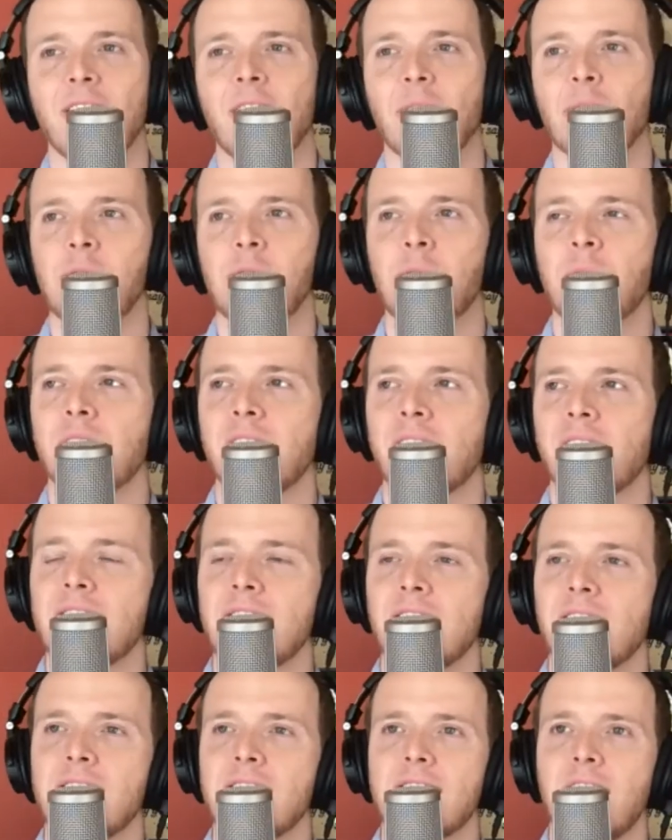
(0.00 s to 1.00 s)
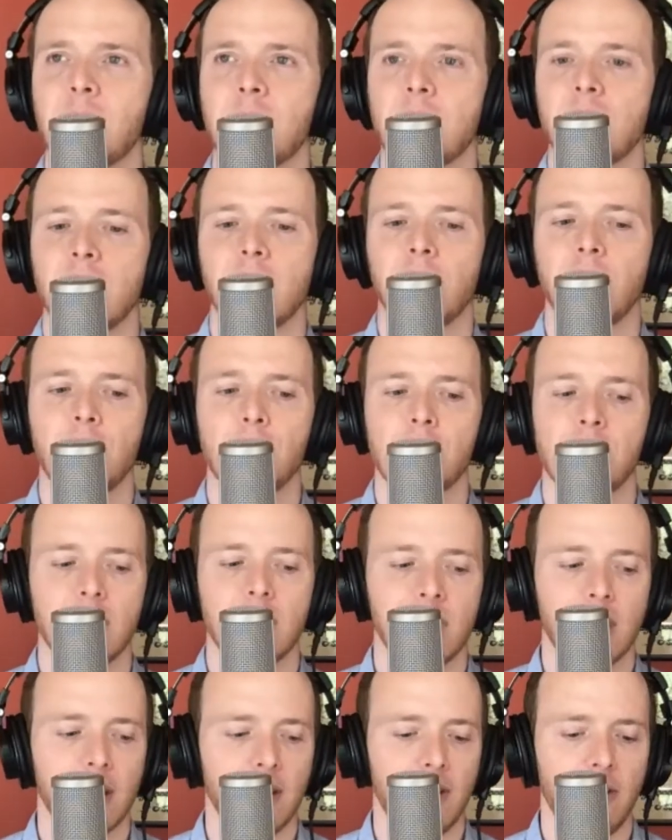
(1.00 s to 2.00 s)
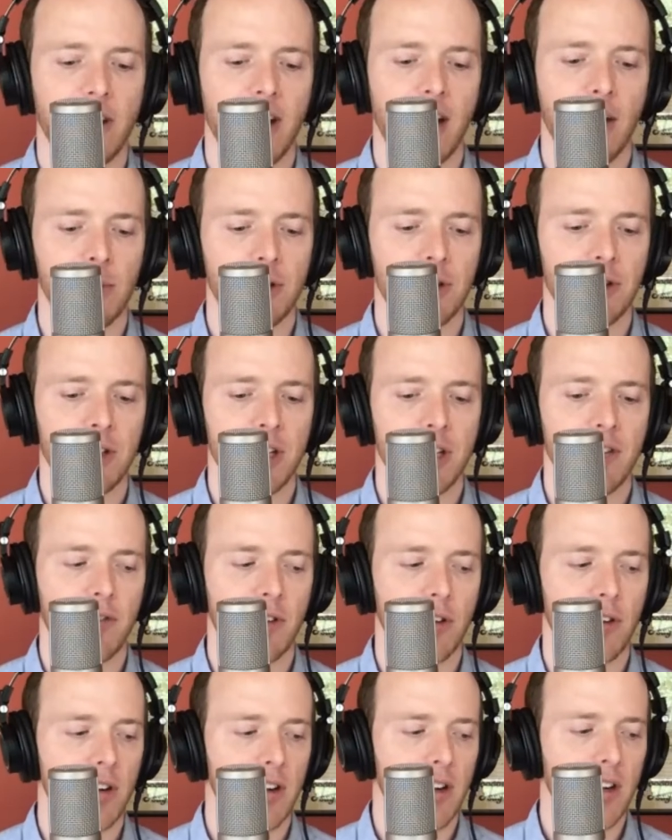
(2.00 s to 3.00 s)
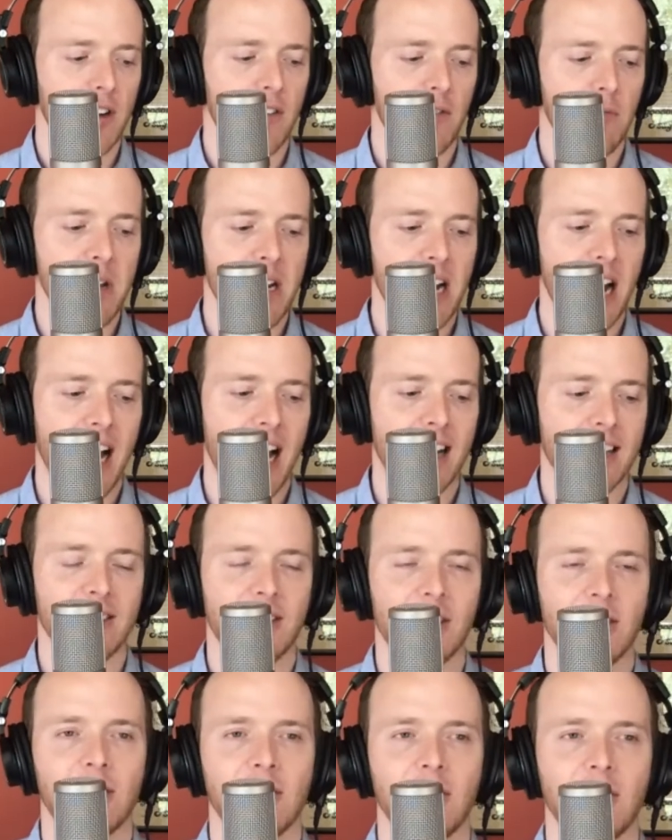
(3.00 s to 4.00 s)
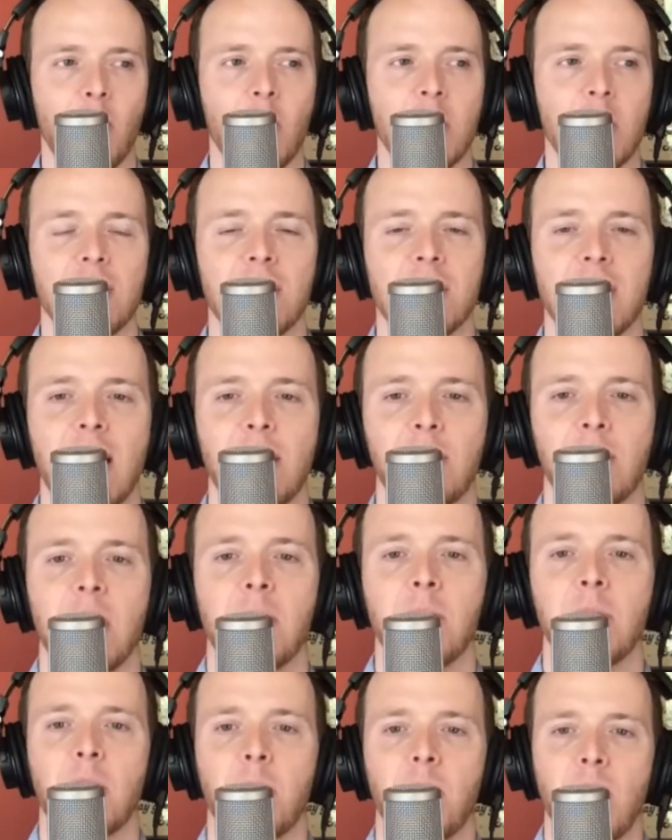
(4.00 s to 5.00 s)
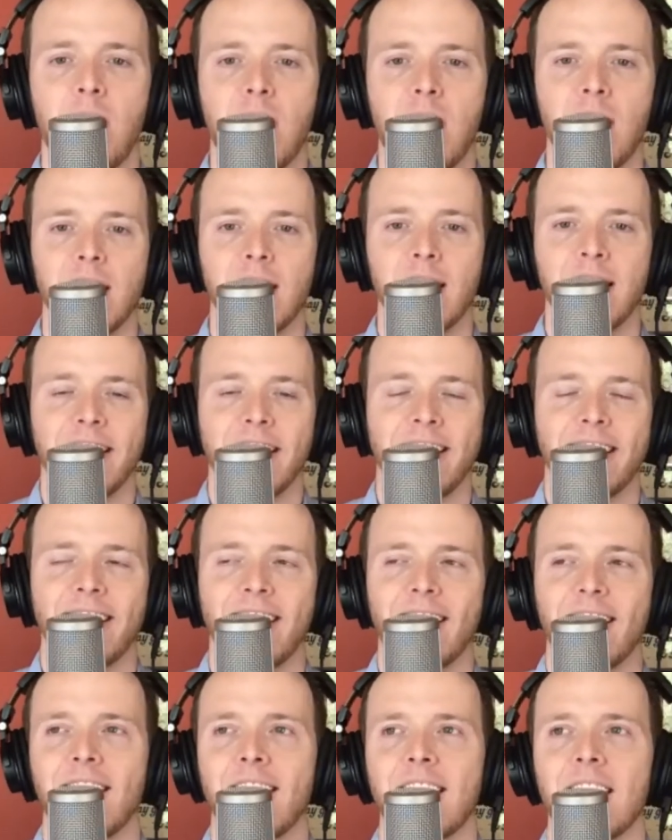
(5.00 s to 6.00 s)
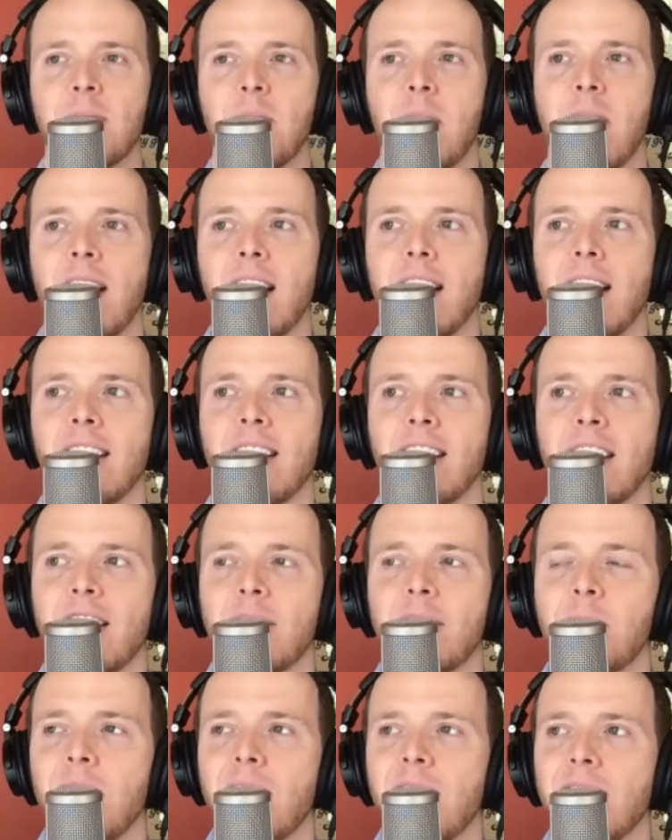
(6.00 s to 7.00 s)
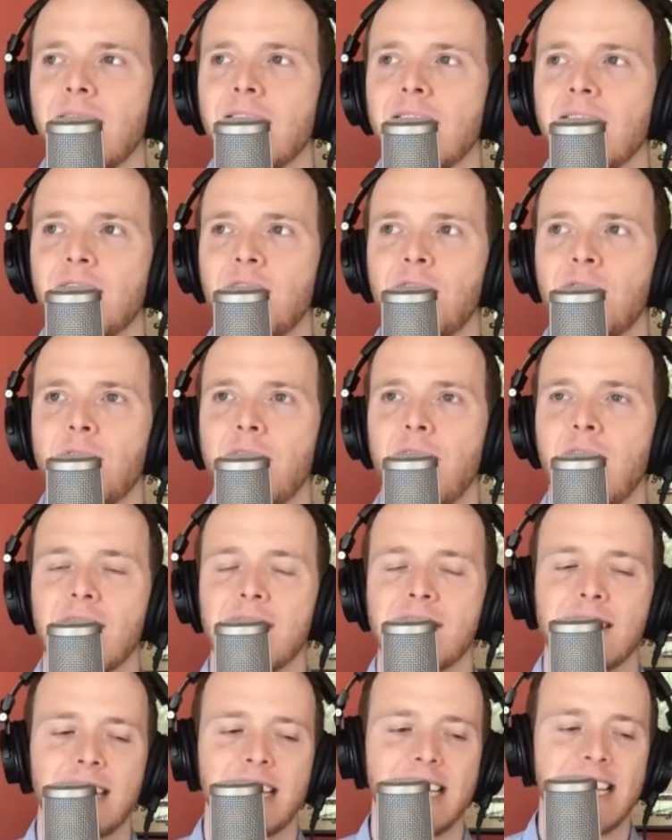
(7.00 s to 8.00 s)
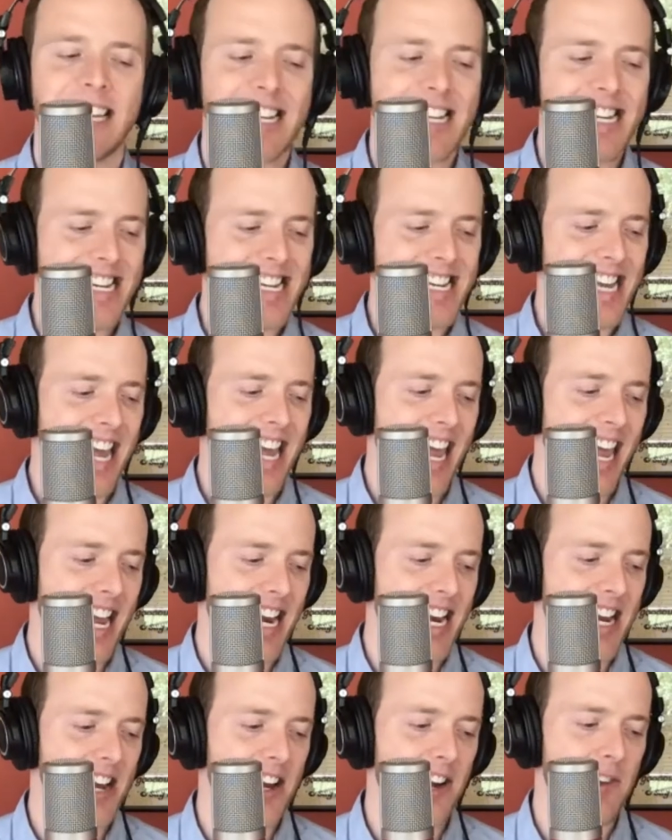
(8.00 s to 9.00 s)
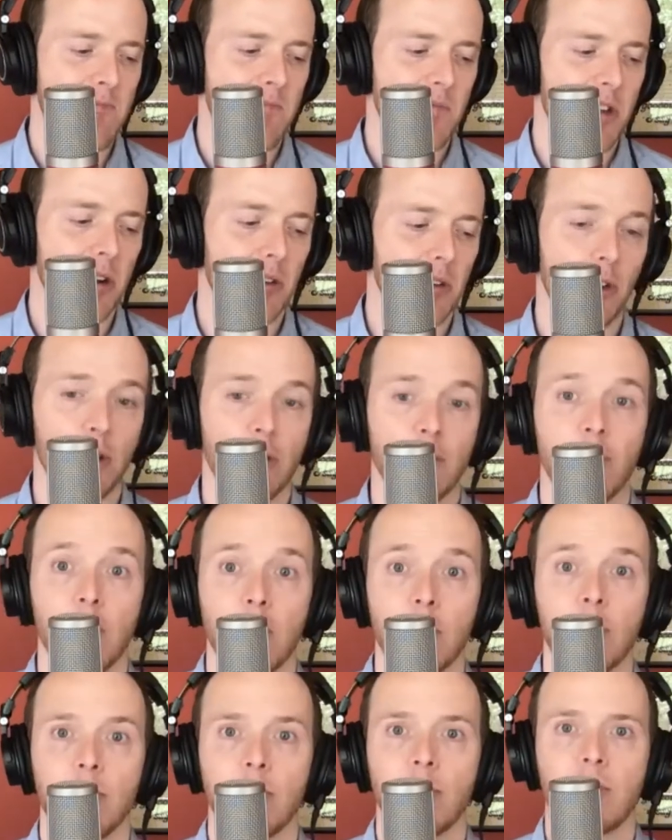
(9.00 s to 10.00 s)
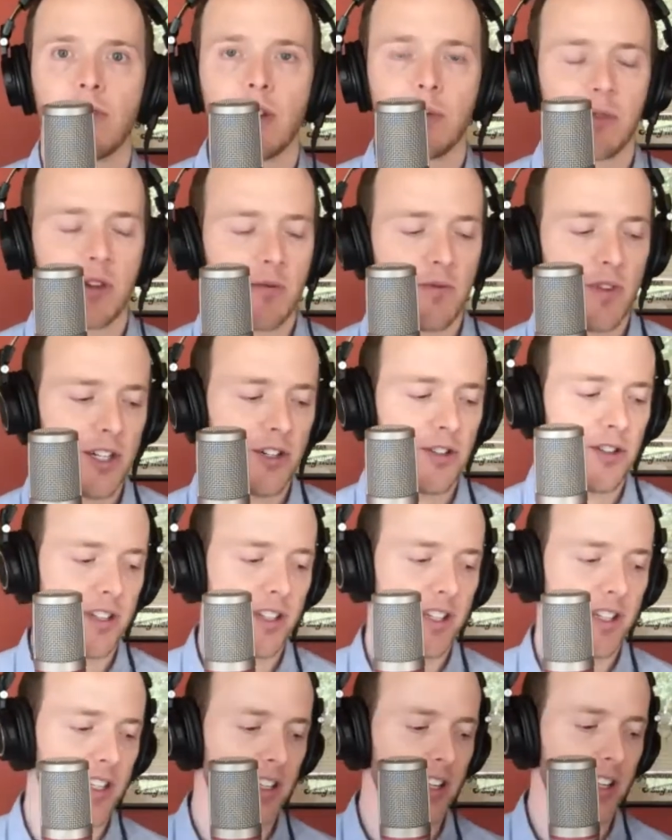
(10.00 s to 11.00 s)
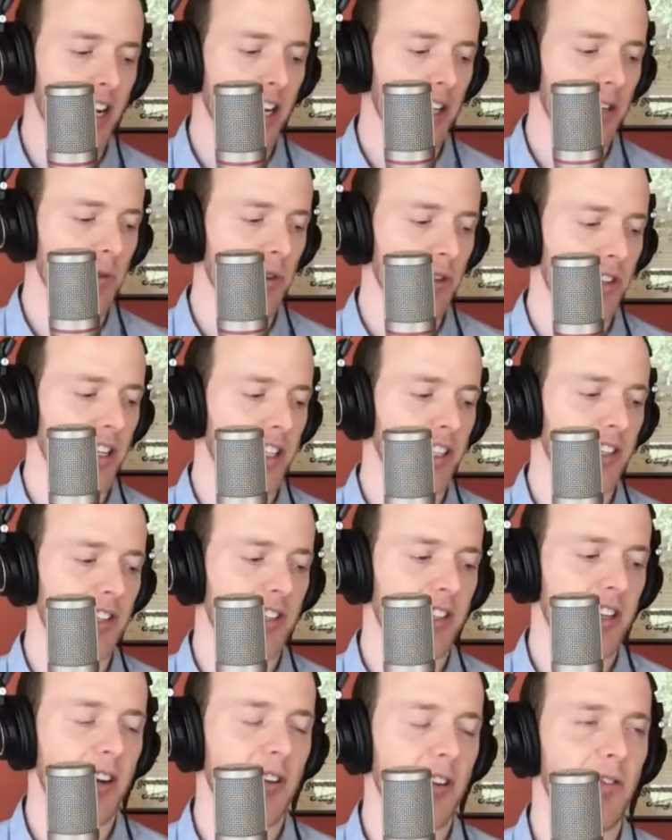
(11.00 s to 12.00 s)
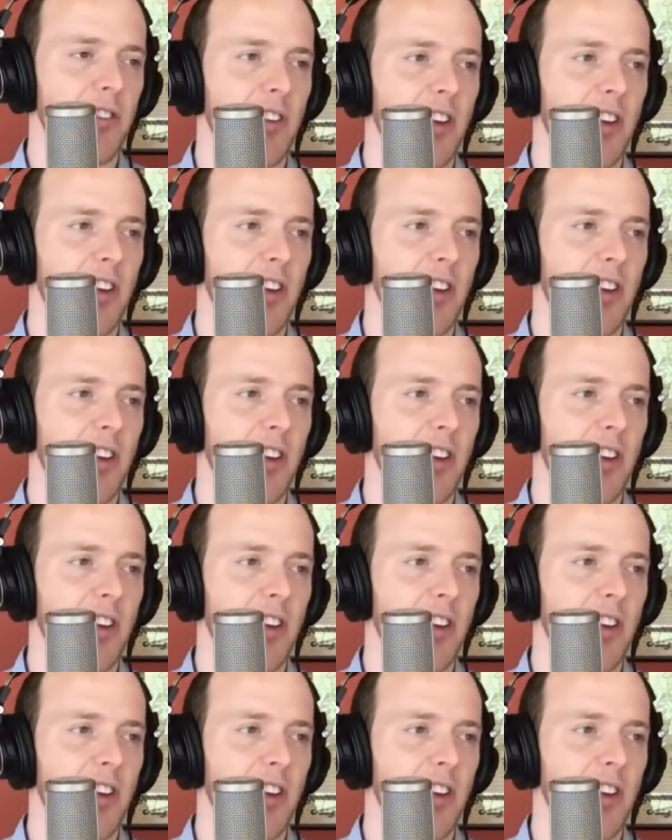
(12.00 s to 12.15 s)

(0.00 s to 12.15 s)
doing these types of interviews is a great opportunity for me to ask the questions I'm coming upon in my curiosity and, learn from some veterans and experts like yourself.